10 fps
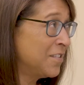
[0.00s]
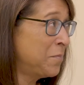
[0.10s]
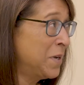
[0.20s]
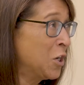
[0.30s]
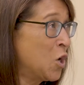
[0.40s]
a
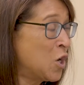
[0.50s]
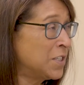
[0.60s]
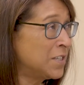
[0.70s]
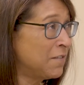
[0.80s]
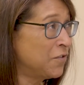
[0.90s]
bit
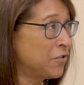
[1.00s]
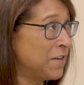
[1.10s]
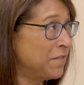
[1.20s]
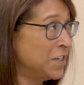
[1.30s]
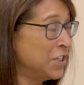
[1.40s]
lost after
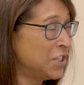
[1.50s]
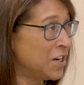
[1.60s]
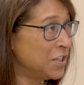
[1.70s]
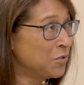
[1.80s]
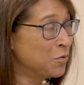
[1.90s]
I finished
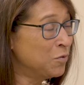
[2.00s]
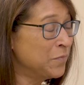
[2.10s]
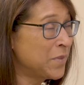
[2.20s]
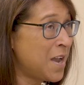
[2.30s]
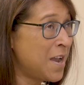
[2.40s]
high school,
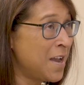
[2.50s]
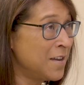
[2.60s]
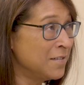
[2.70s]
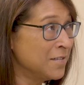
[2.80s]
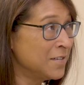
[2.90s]

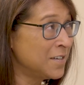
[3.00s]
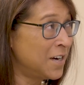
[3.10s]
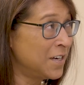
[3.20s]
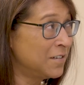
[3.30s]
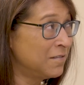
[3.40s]
and
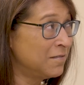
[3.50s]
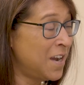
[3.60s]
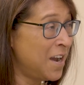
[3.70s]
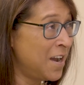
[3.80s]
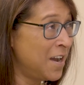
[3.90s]
I
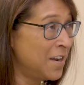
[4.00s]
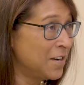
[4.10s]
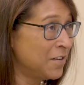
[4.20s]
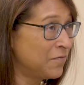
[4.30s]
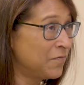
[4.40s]
had
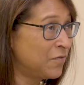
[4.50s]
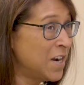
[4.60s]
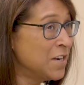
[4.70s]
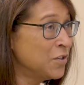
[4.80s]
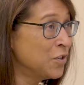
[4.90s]
a
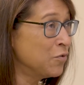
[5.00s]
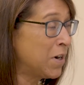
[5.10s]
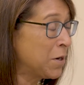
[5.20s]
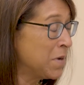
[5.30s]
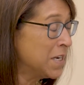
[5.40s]
friend who
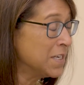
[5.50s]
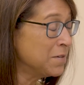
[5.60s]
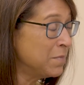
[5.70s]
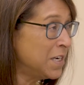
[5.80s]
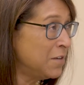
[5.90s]

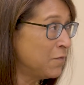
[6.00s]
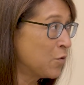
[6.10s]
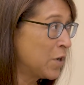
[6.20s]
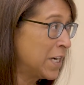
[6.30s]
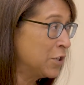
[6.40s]
recommended me
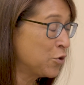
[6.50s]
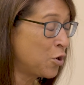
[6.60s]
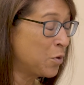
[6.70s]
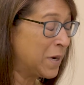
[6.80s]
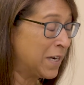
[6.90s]
for a
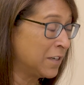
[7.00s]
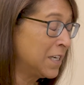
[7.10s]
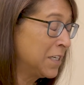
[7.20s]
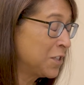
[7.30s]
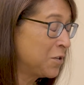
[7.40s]
job at
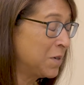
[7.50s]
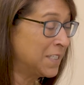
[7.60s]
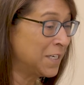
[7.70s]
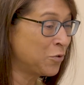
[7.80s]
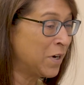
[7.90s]
Glaxo
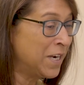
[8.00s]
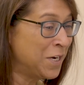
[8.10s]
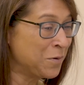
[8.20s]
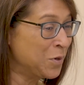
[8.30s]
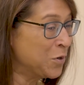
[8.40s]
as a trainee
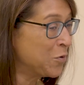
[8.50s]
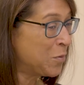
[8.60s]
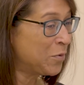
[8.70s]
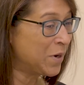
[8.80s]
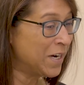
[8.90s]
computer
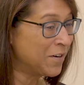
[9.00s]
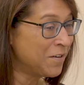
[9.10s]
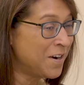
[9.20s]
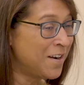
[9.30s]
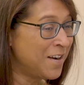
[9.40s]

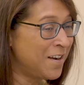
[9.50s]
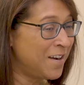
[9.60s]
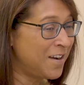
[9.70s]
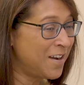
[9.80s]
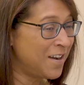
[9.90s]
operator.
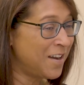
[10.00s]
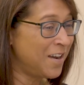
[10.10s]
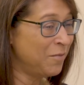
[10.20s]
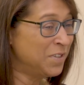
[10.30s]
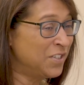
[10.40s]

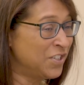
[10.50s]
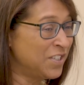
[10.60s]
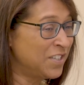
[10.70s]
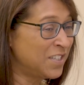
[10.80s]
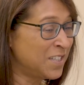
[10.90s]
It was
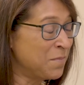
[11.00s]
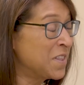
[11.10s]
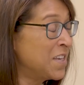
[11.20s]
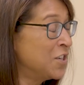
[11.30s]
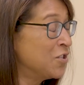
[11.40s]
just
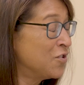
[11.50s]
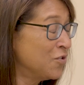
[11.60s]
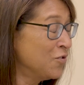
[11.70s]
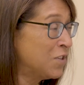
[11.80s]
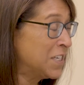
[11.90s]
something to
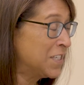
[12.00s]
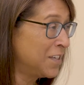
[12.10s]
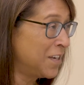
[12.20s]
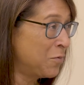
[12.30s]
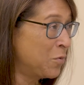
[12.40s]
do
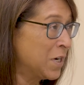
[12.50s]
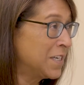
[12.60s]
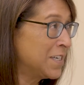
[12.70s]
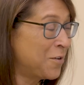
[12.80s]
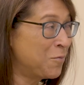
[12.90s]
until I
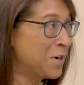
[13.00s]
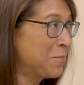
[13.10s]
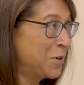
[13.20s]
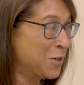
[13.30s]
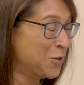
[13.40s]
worked out what
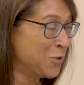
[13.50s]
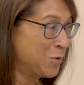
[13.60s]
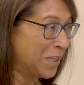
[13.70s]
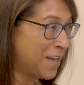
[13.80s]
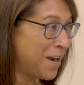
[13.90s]
I'm going to do
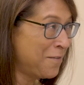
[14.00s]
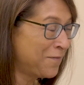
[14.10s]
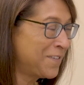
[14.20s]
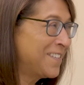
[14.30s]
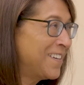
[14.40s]
with life.